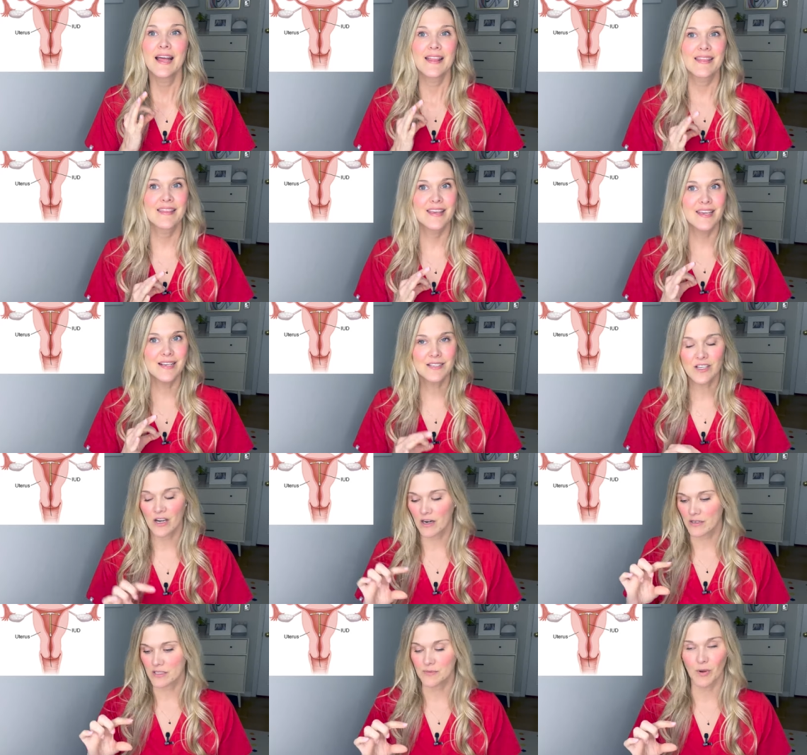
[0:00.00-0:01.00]
These
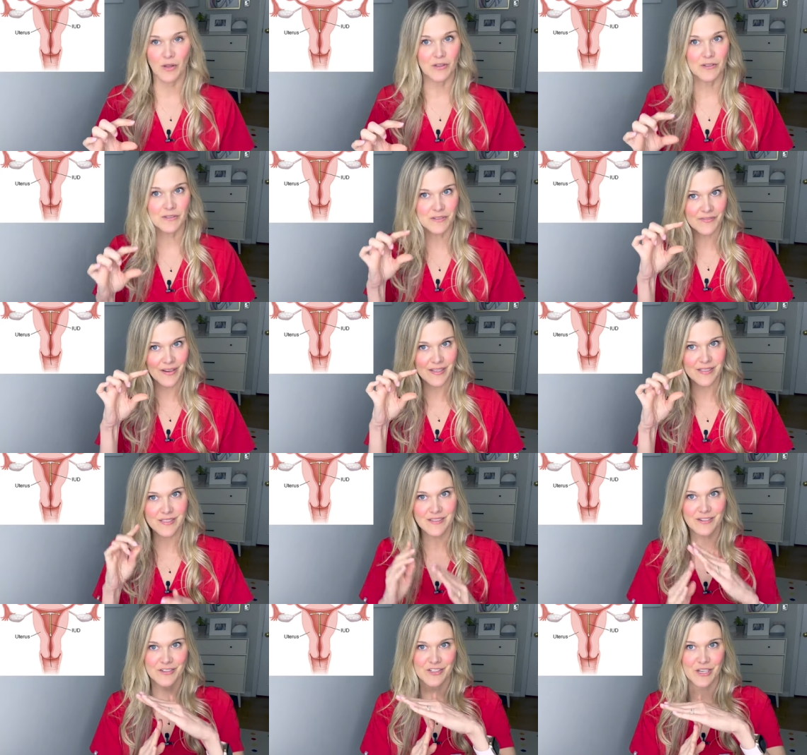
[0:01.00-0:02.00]
are small little devices
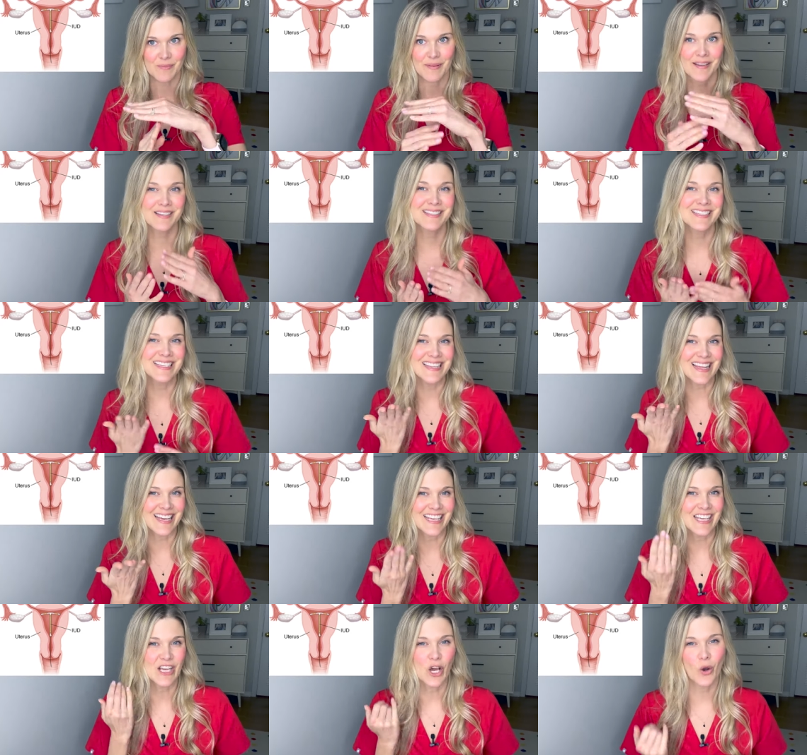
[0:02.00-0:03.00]
that are shaped like a T that
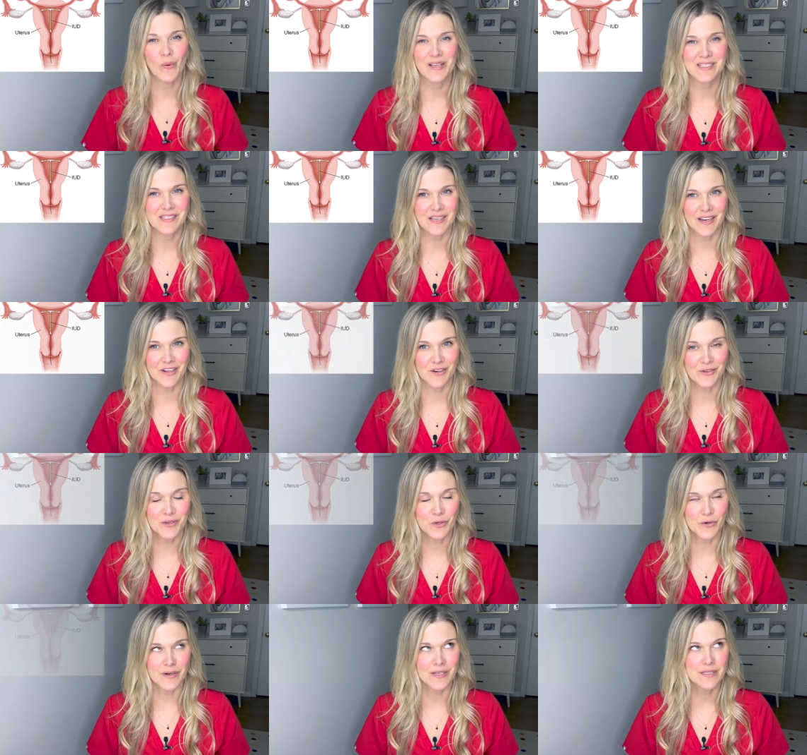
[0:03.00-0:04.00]
can go inside your
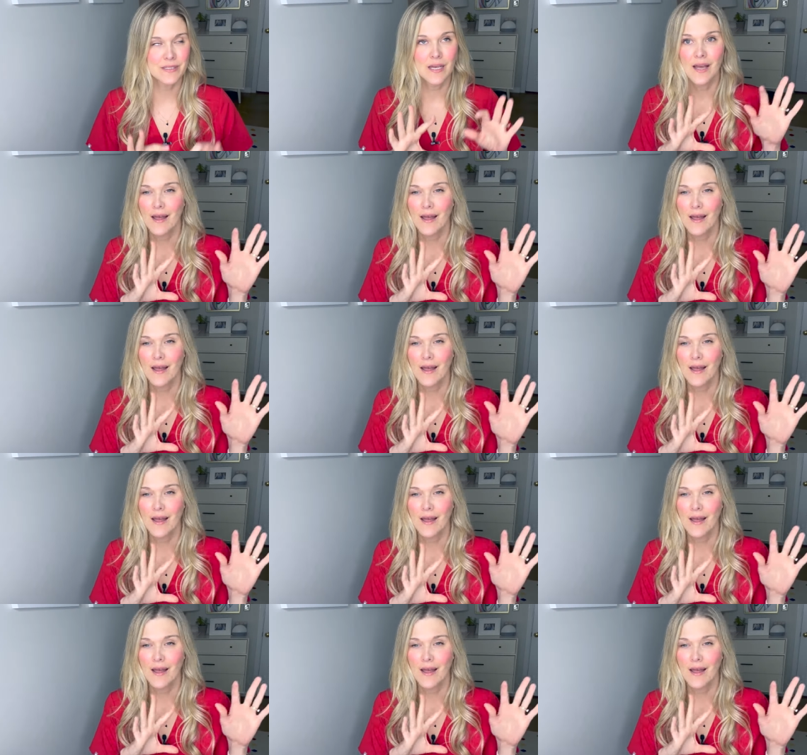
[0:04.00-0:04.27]
uterus.